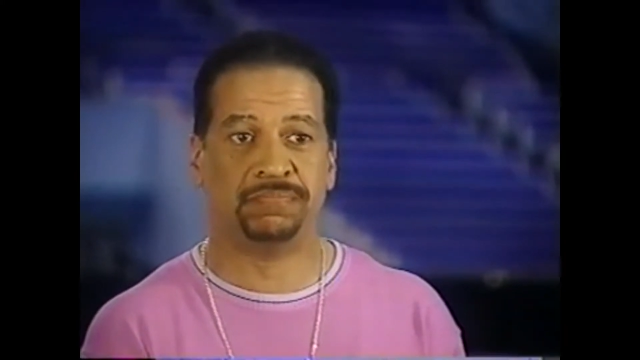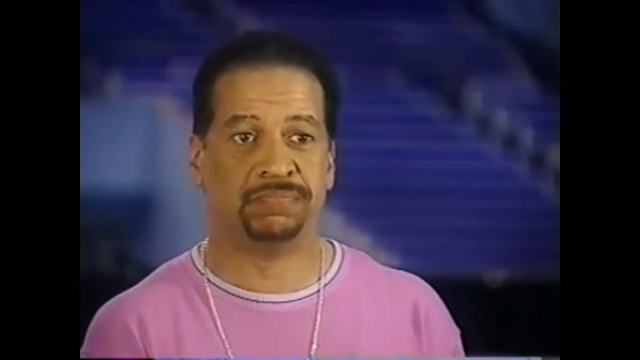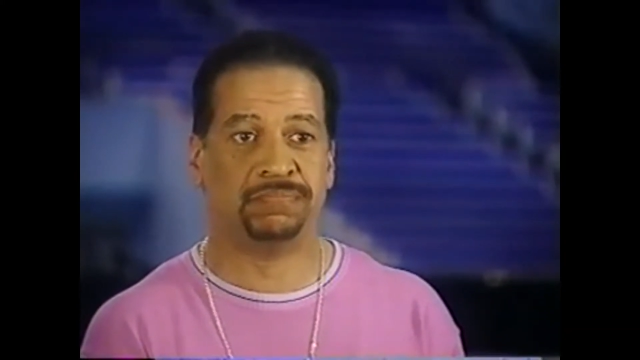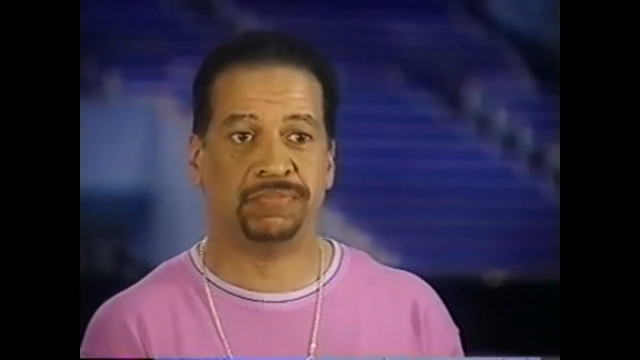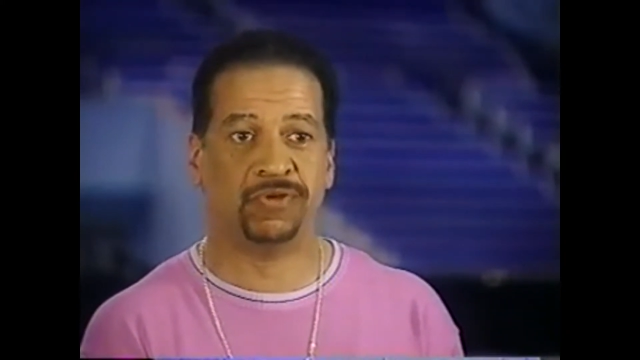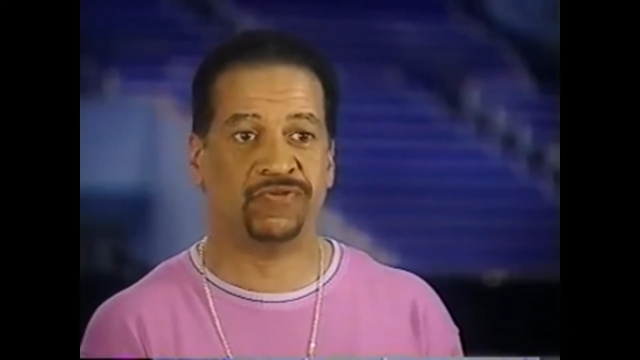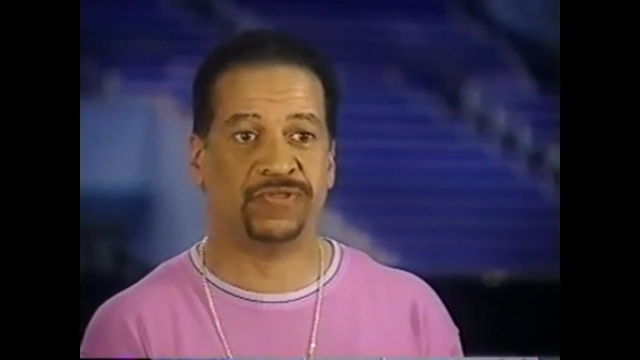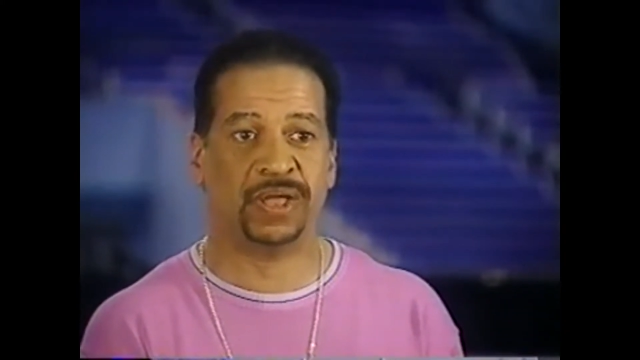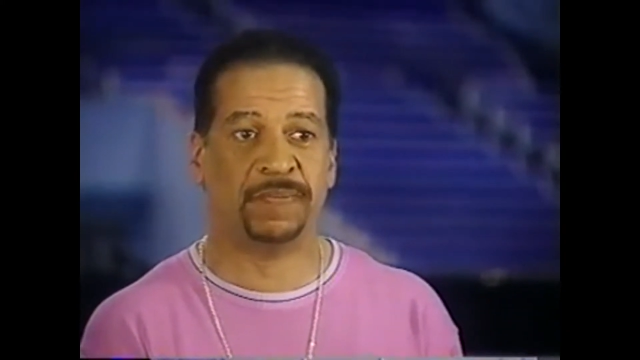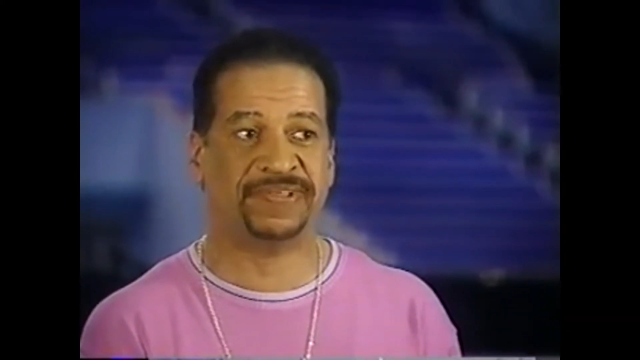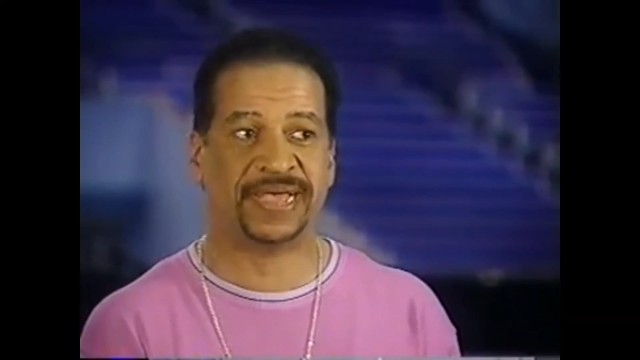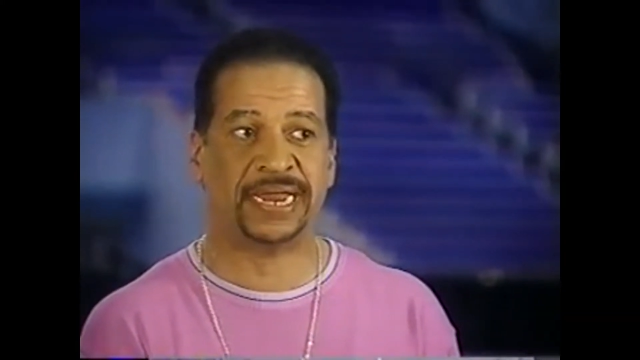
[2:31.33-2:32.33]
Those
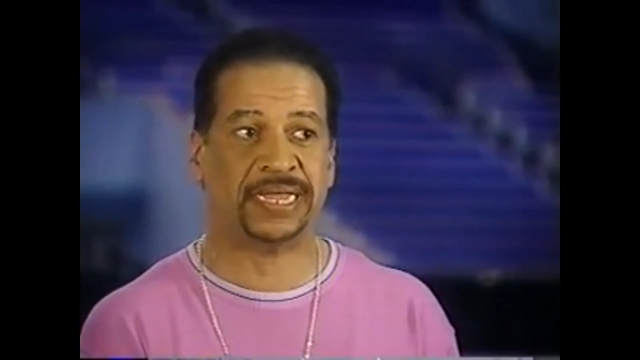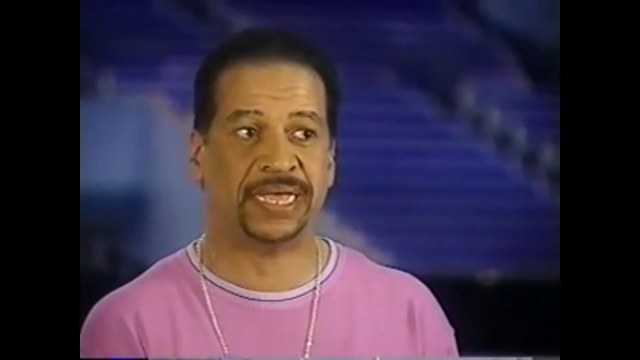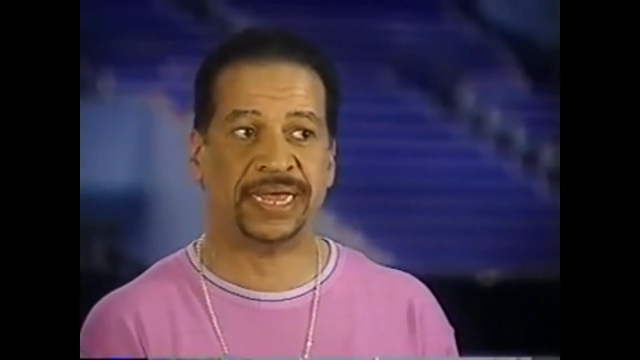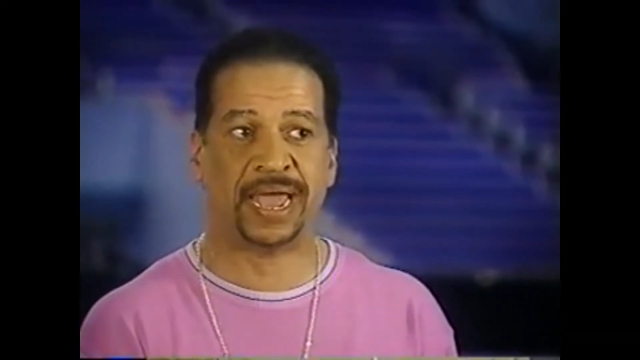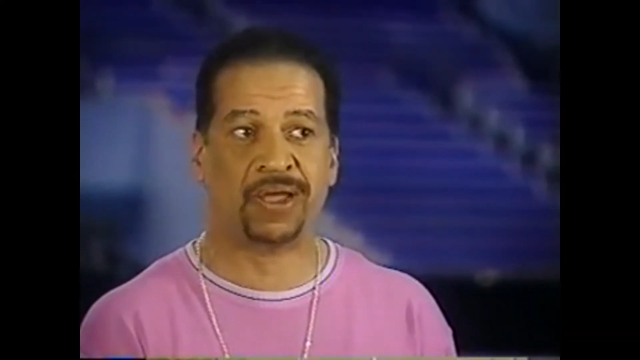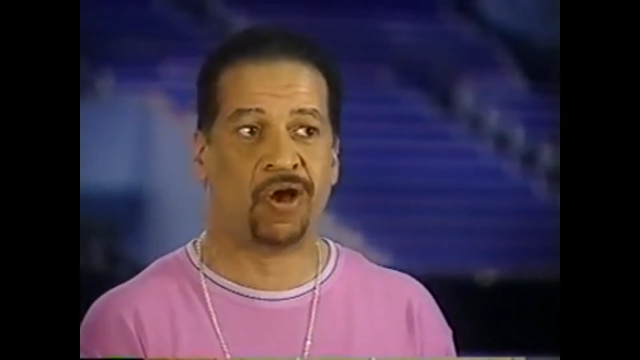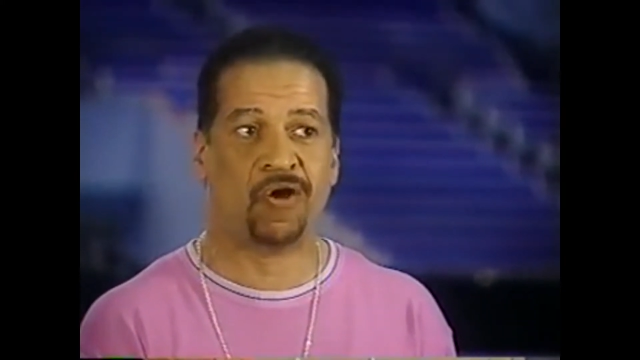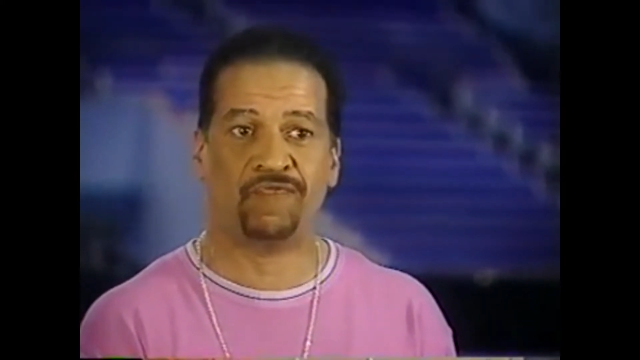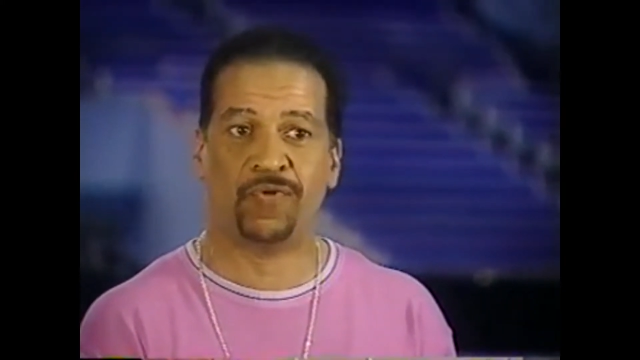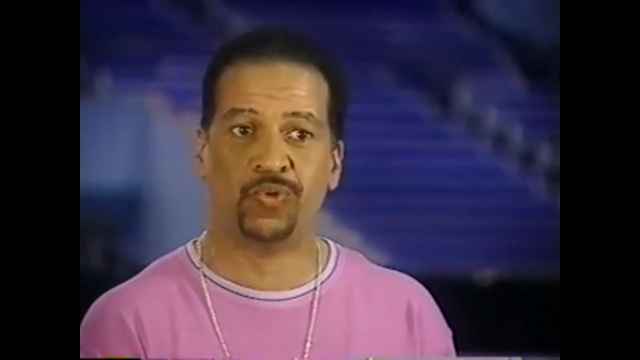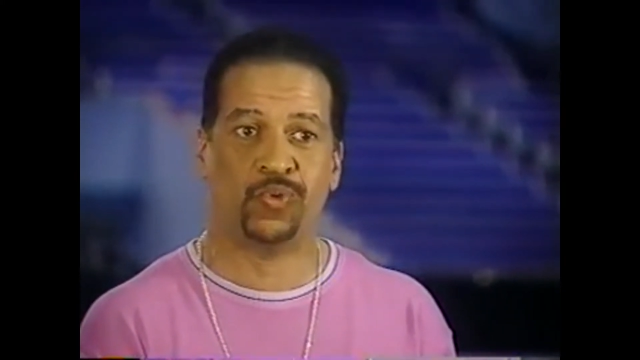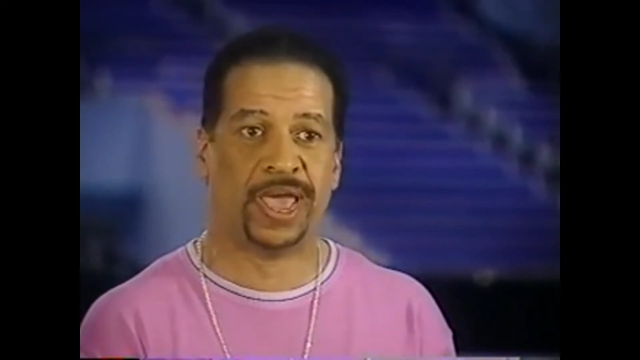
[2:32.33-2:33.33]
numbers I didn't get, I called
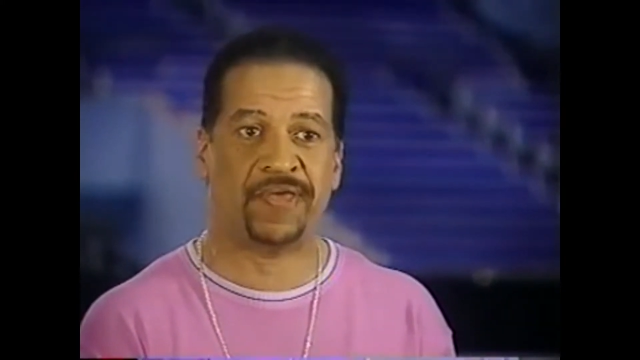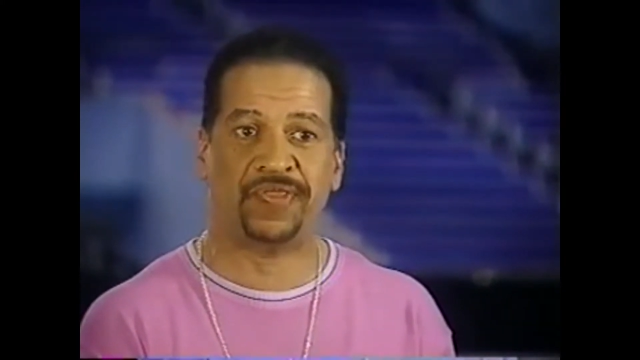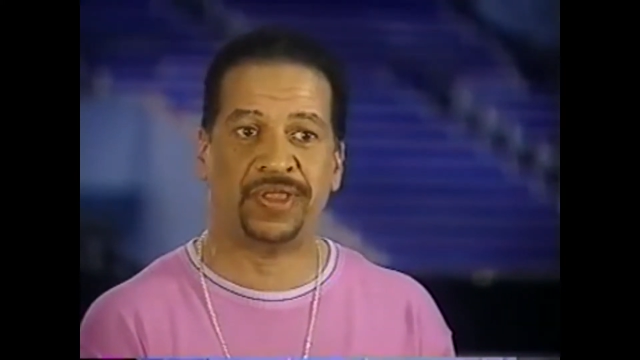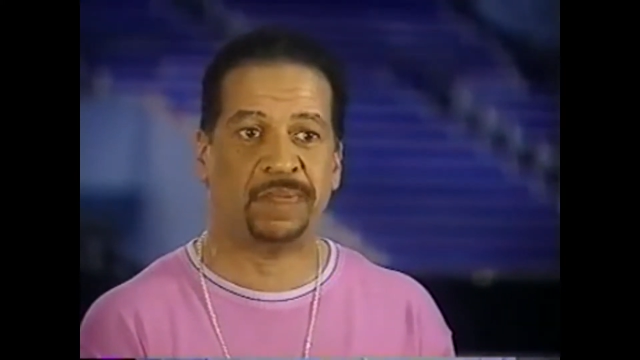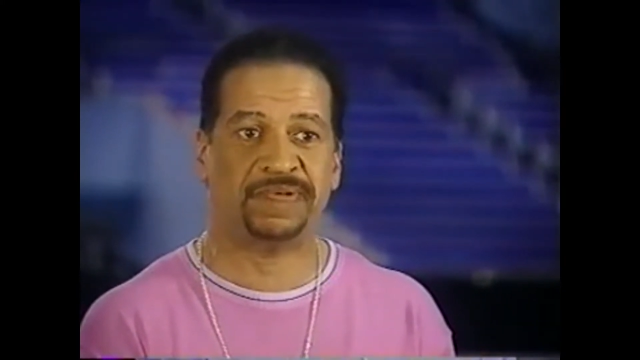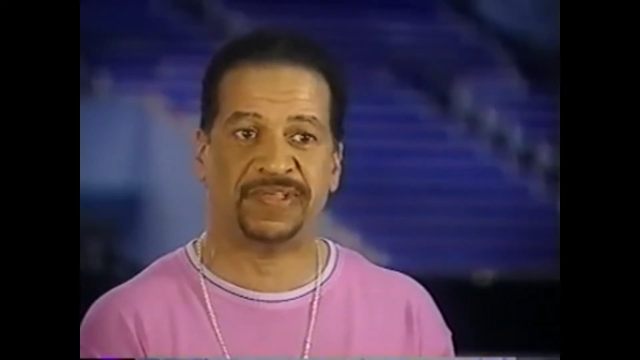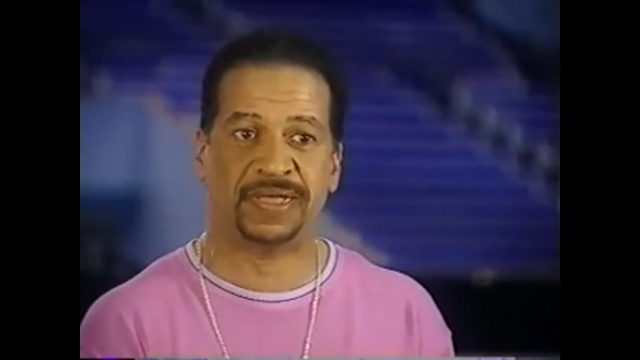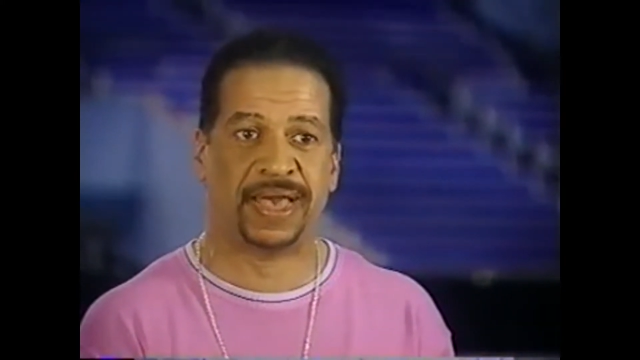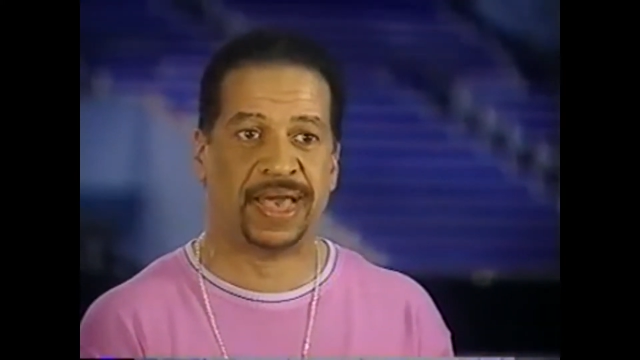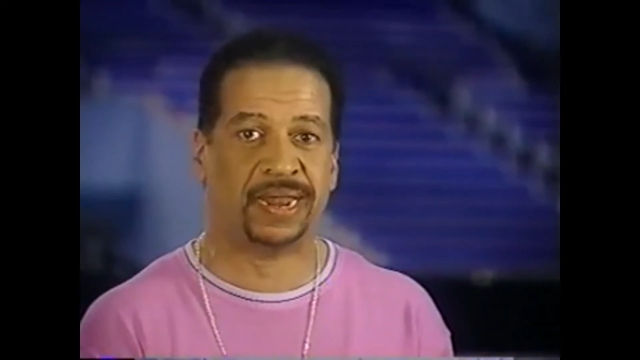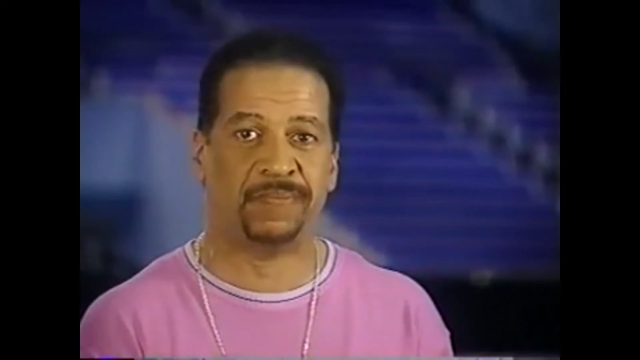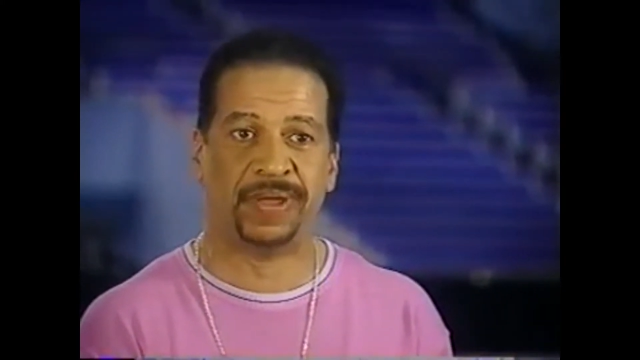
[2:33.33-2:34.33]
folk who had the numbers and
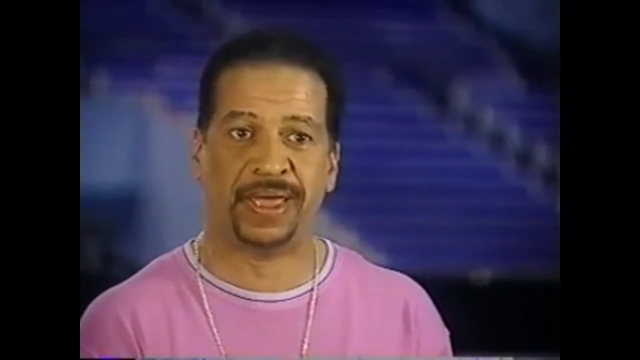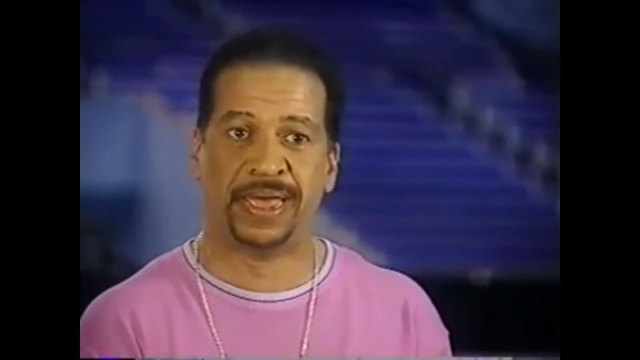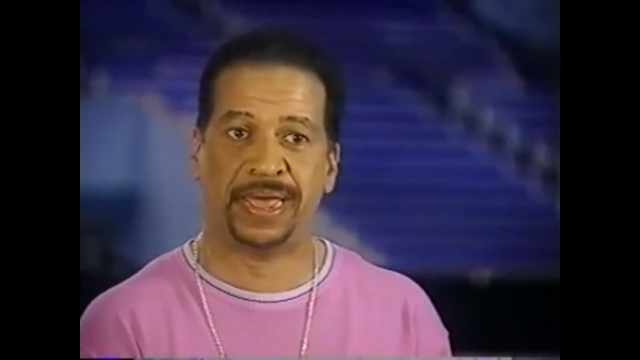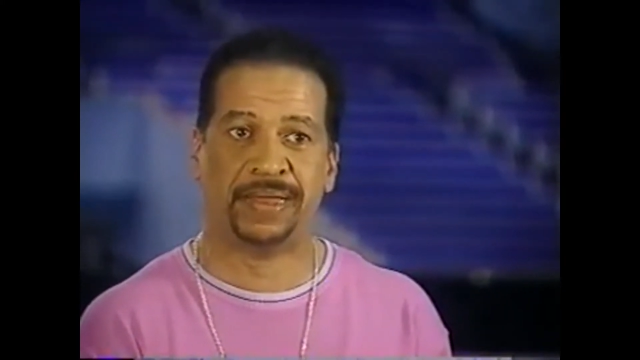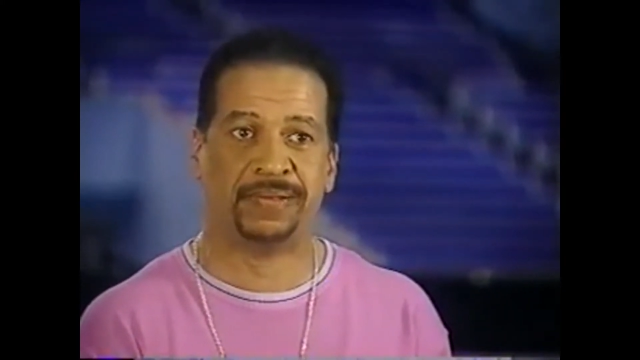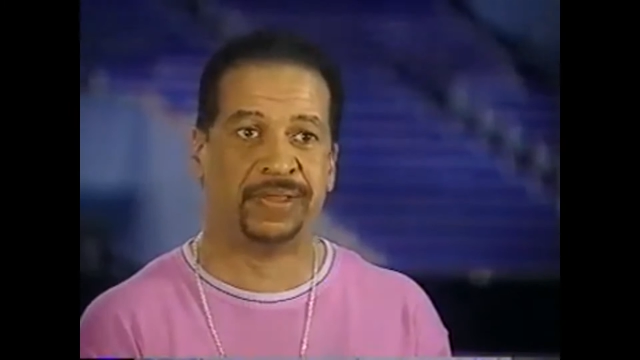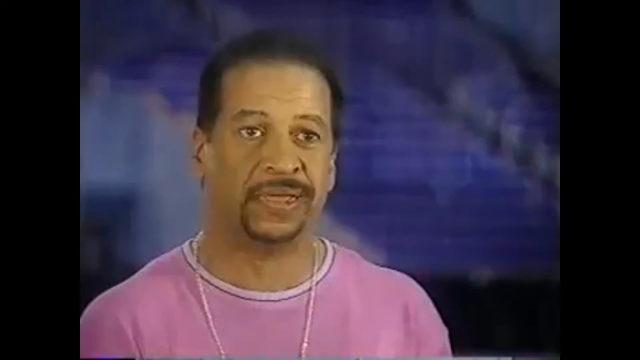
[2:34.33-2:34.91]
got them. And